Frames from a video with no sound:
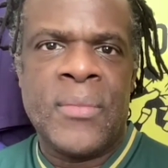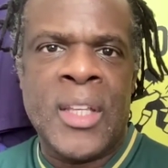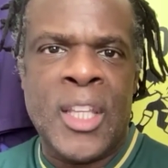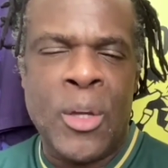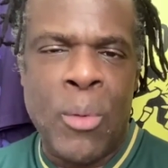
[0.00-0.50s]

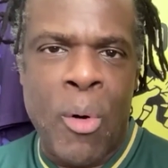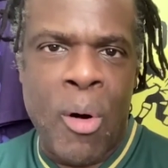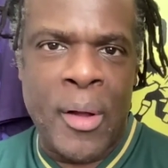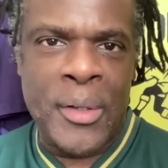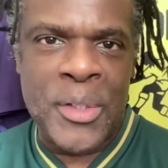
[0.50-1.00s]
the You
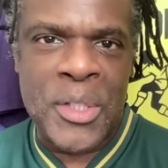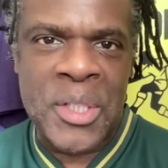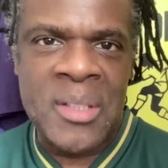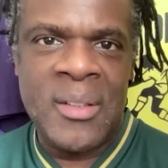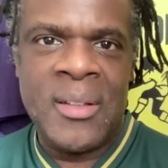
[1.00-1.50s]

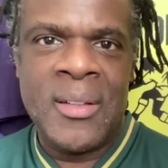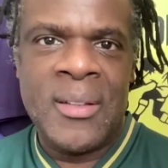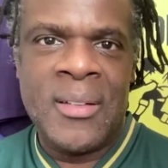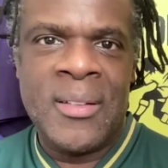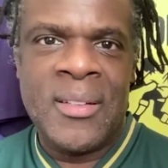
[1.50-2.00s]
Orns
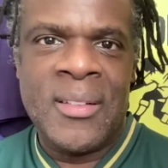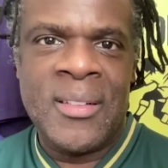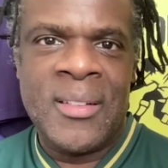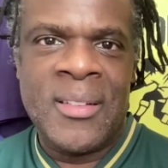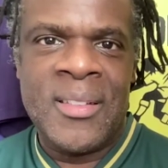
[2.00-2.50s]

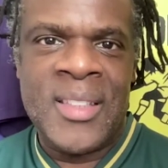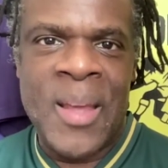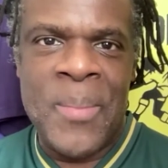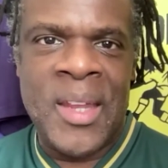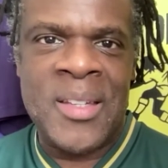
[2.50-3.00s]

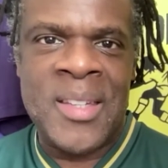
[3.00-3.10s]
ten minute